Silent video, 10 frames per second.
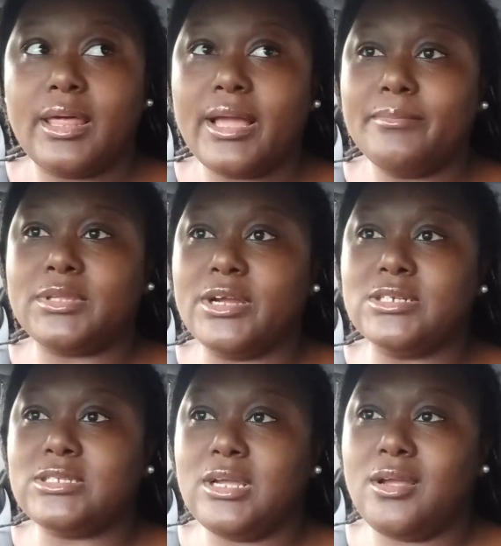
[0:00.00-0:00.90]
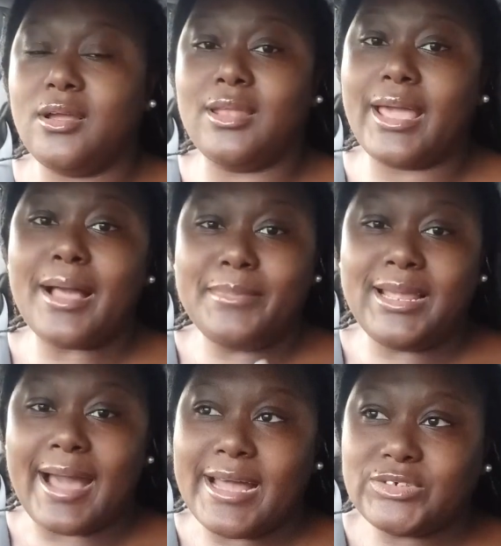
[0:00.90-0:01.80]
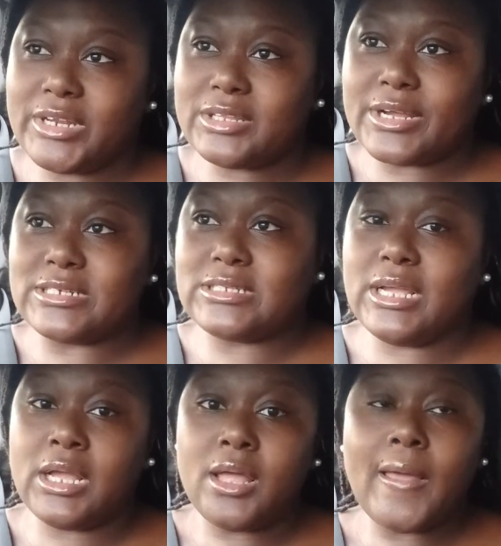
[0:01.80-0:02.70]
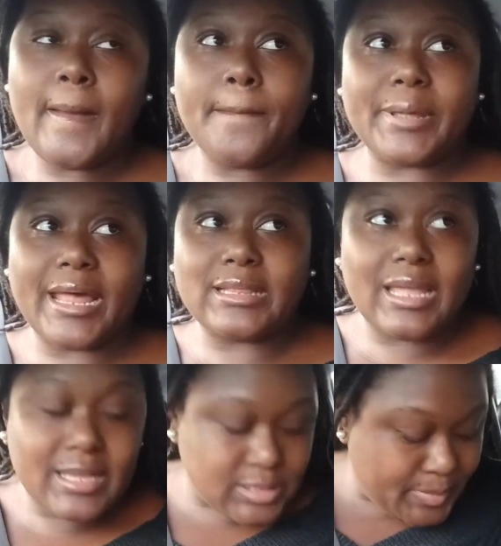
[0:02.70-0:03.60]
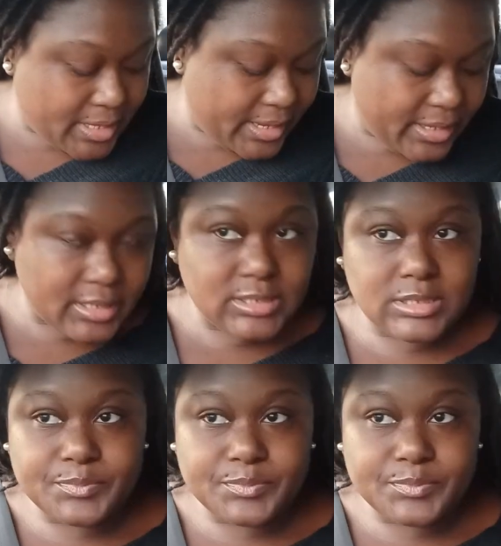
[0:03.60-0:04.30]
Like, I'm thirsty. Like, I'm dehydrated thirsty. But I think it's because